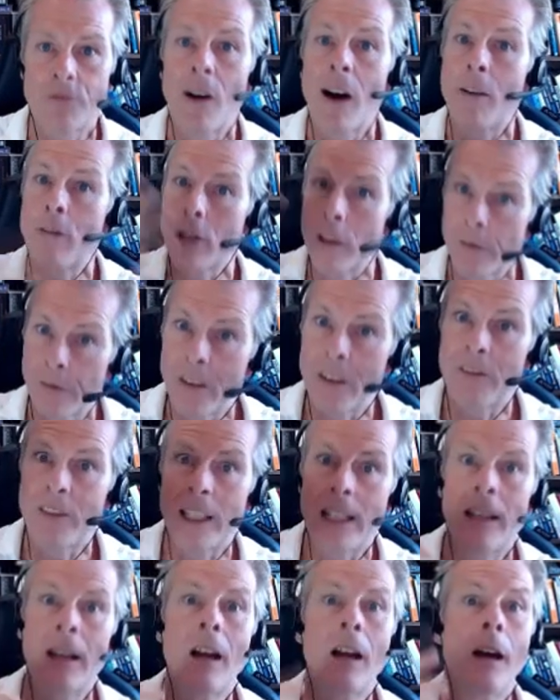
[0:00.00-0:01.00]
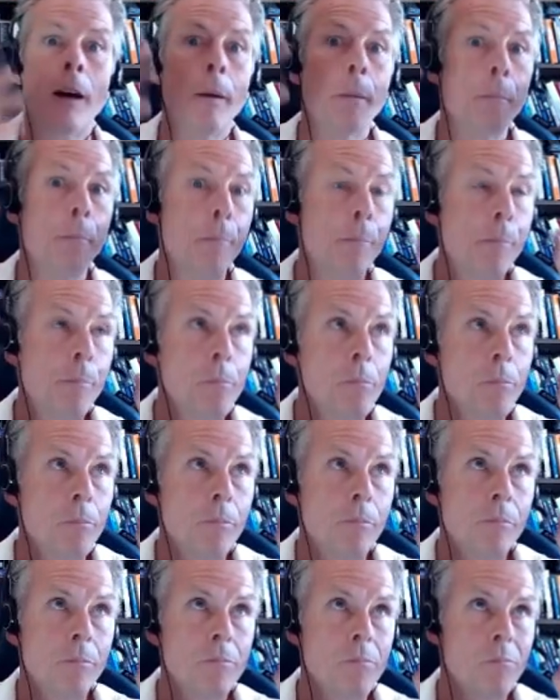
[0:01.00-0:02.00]
550
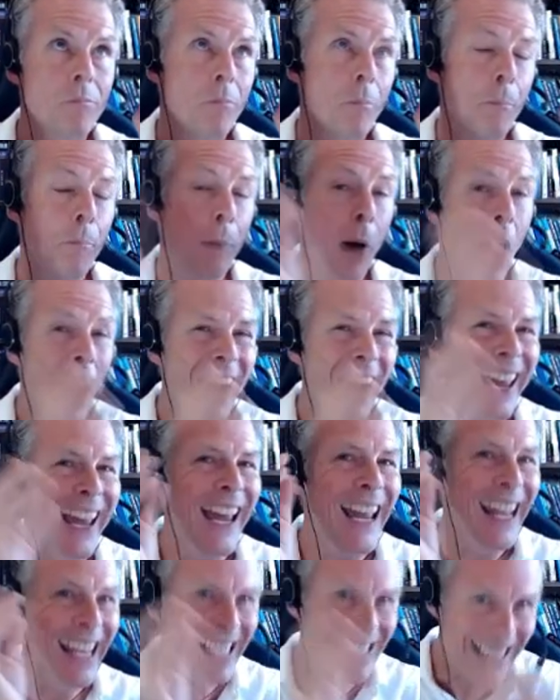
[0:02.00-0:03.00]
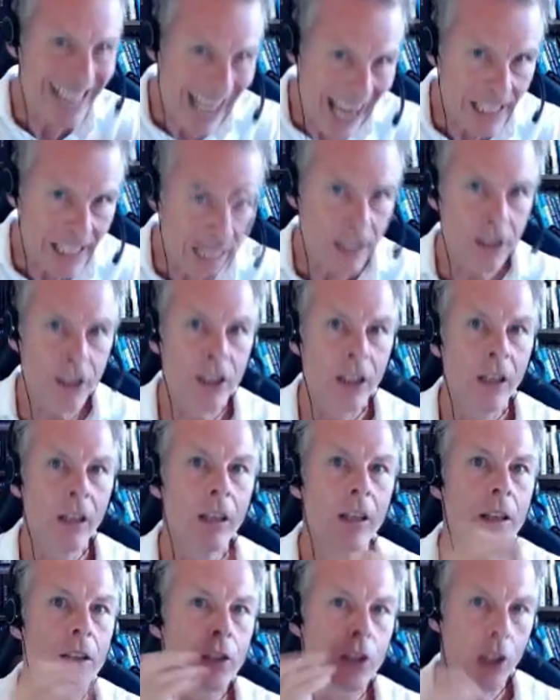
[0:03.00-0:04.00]
buyer intent
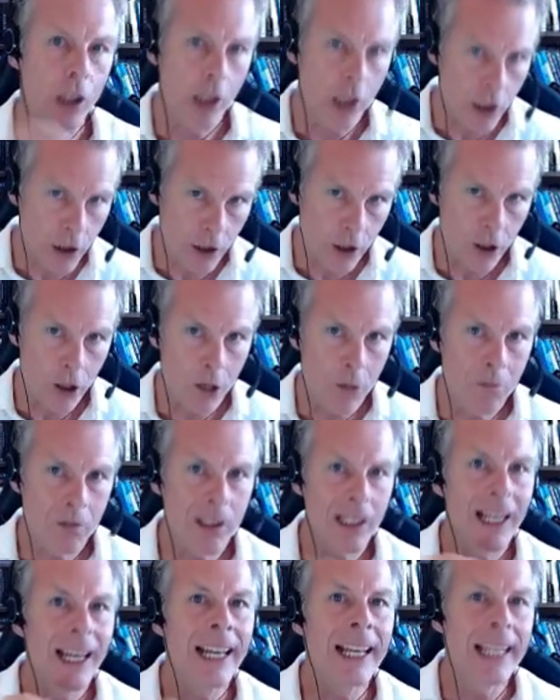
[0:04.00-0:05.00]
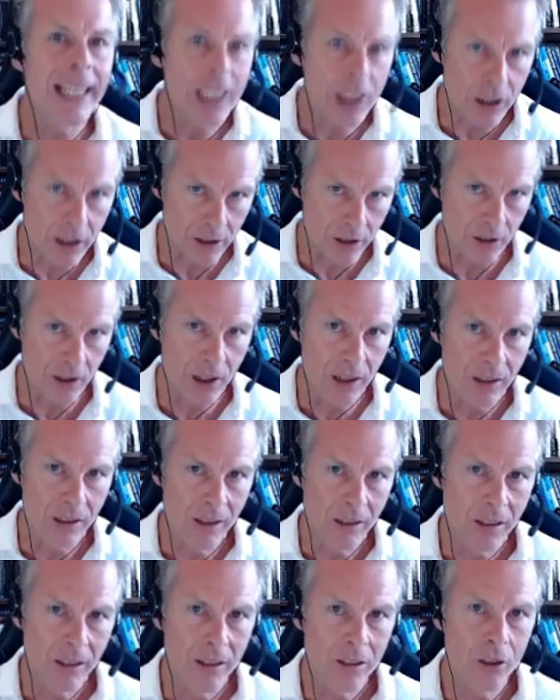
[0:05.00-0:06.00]
search terms. It isn't.
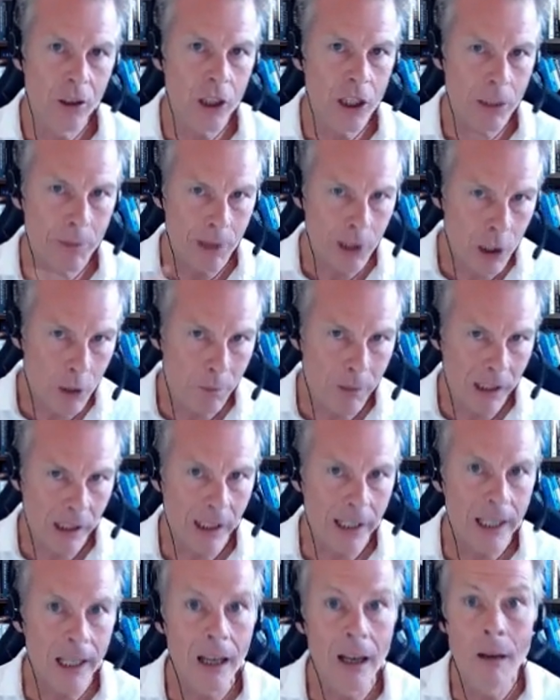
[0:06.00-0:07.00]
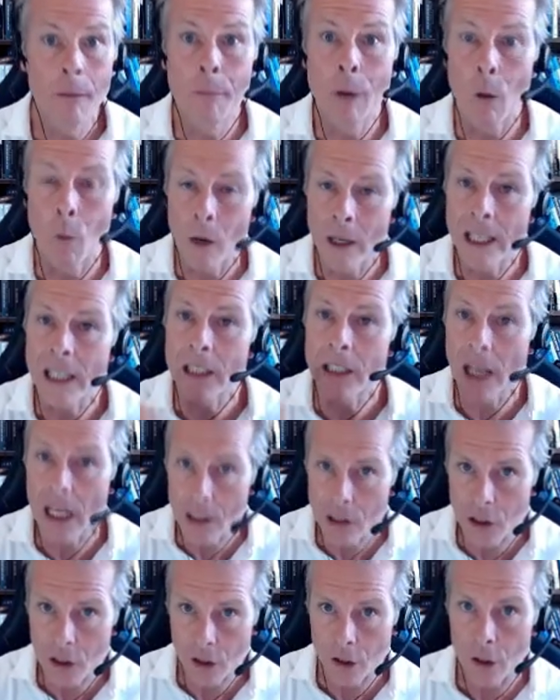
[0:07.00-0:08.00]
Just to be super clear, but what it
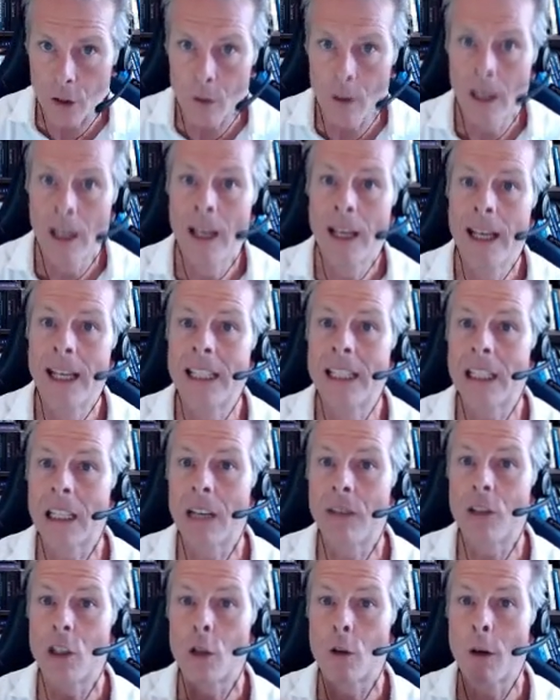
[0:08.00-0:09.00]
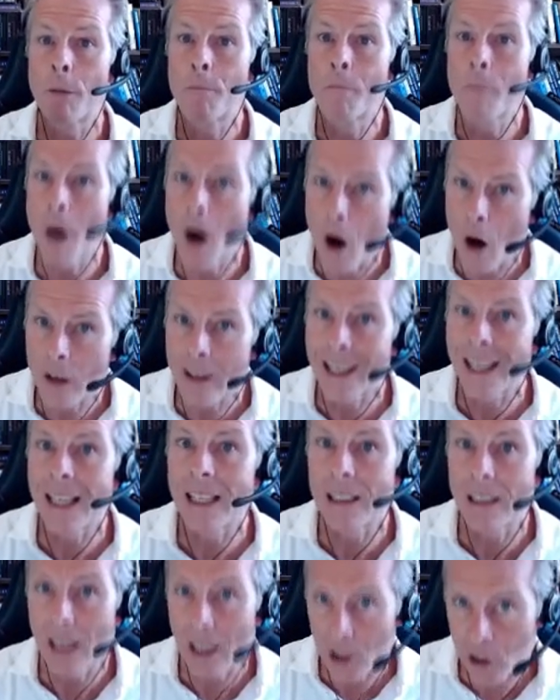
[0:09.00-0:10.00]
does do is it gives you a market
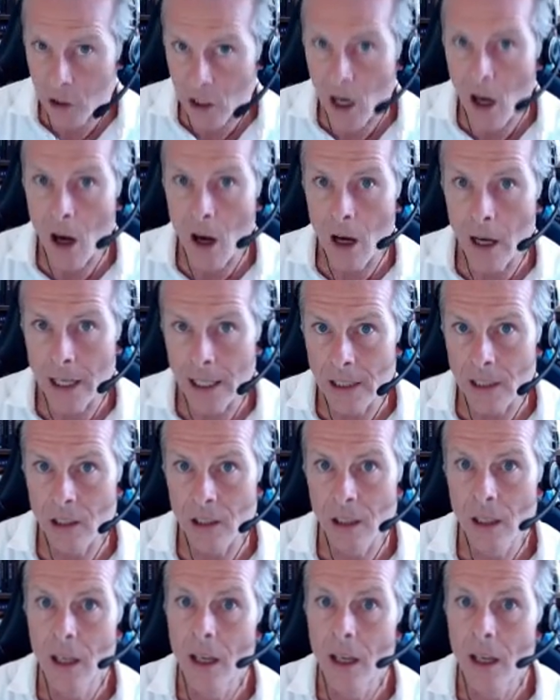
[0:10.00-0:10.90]
size.